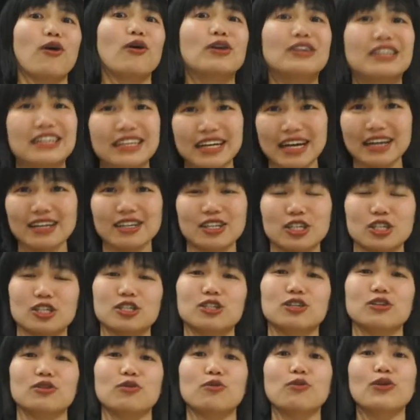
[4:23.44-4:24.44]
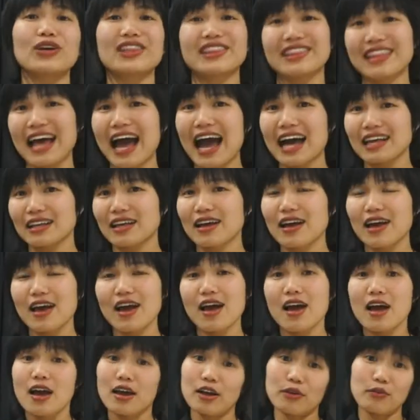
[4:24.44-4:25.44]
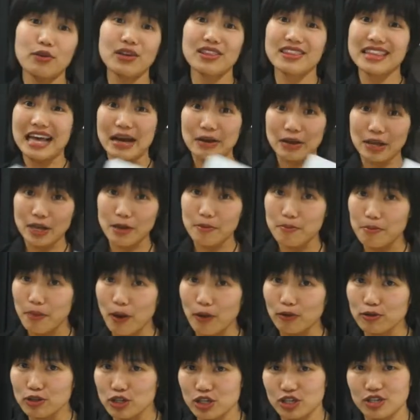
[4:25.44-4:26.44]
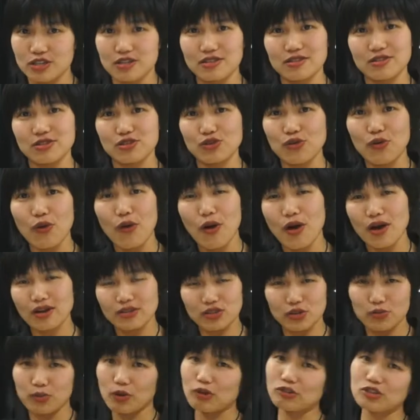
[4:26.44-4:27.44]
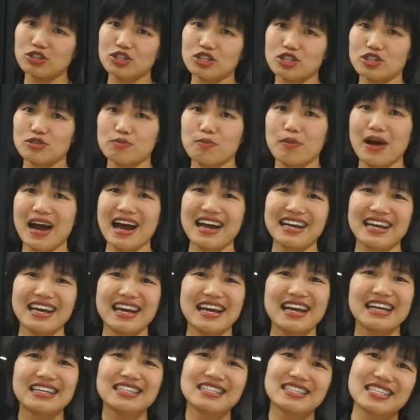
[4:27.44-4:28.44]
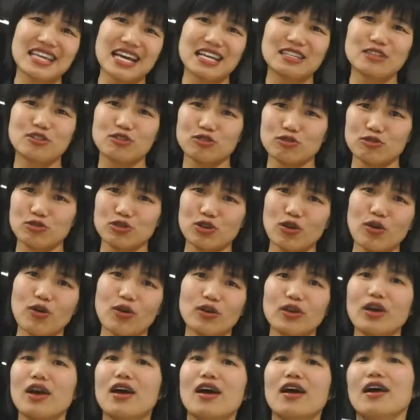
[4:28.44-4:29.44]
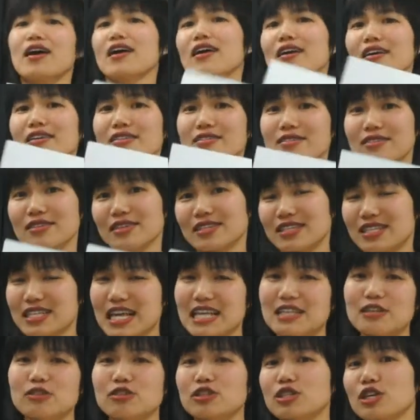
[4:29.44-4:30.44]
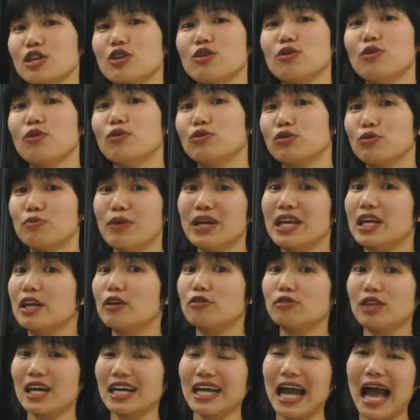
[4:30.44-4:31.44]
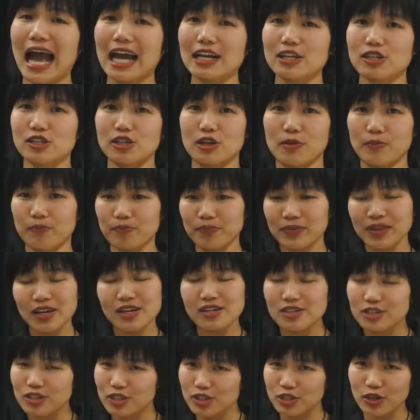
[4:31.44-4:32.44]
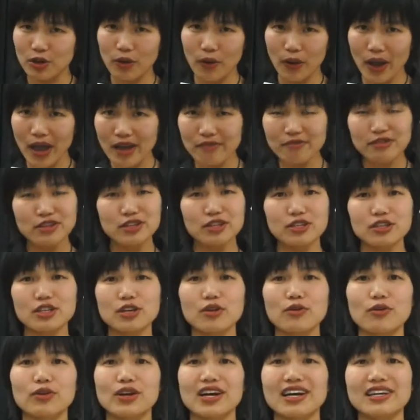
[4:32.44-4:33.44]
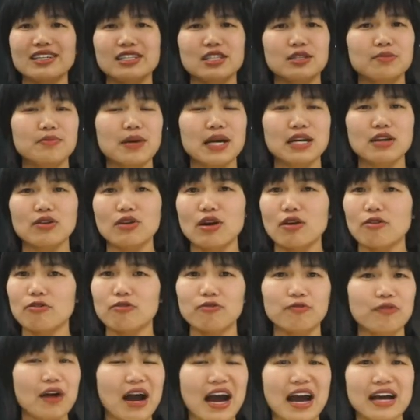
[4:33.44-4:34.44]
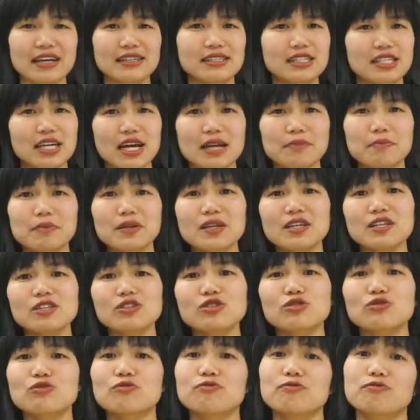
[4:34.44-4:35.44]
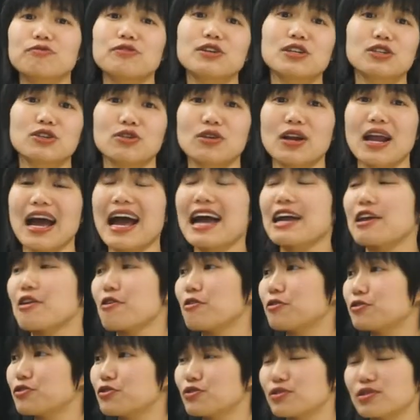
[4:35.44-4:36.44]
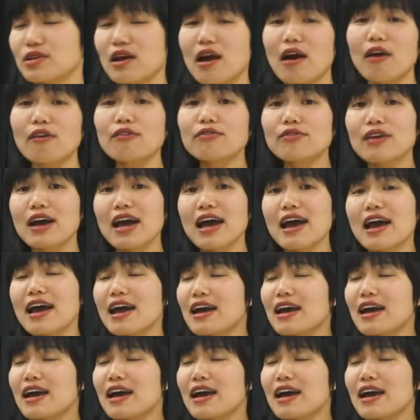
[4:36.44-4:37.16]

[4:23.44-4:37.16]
connection with that. Without emotion, your subconscious mind tend to not send a signal to make you take action. So every single day, spend around 5-10 minutes to visualize yourself,